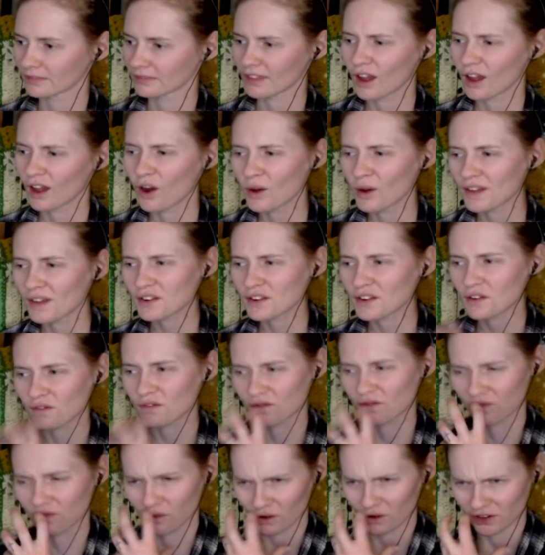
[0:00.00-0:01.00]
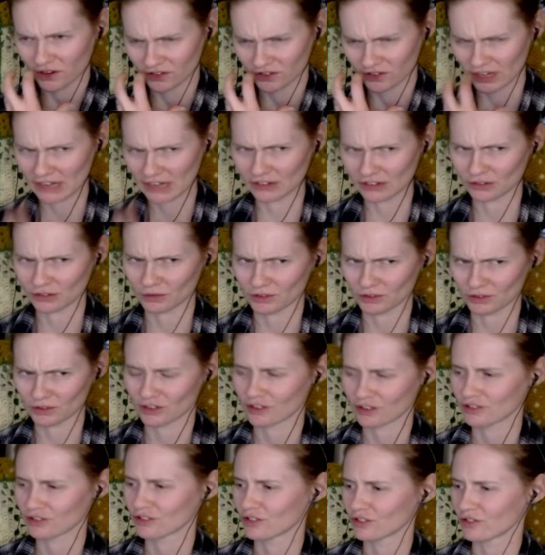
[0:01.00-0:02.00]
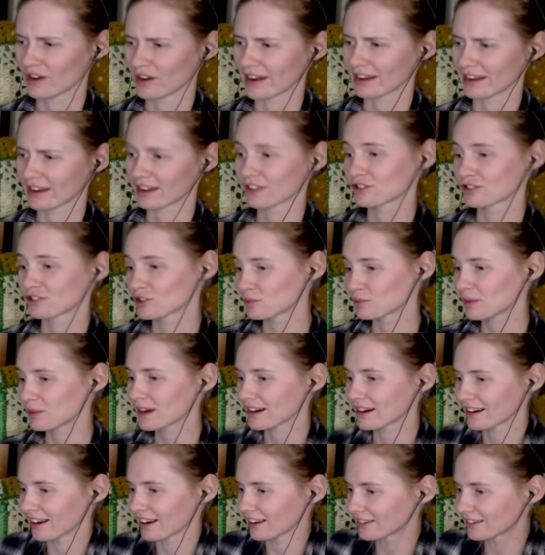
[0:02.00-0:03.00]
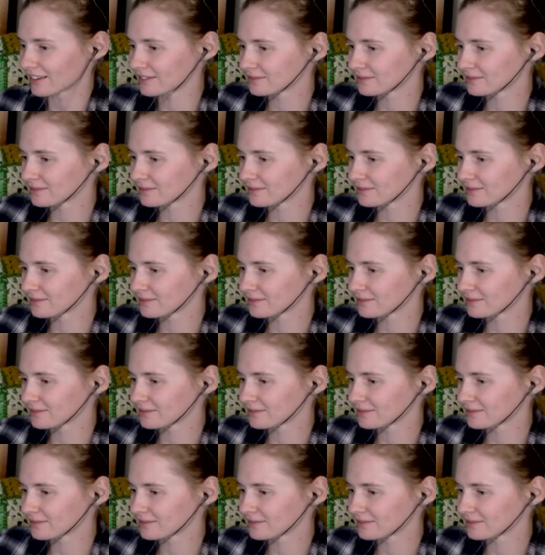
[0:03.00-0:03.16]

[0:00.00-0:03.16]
Oh, even her voice changes when she turns to a dragon because she's bigger now.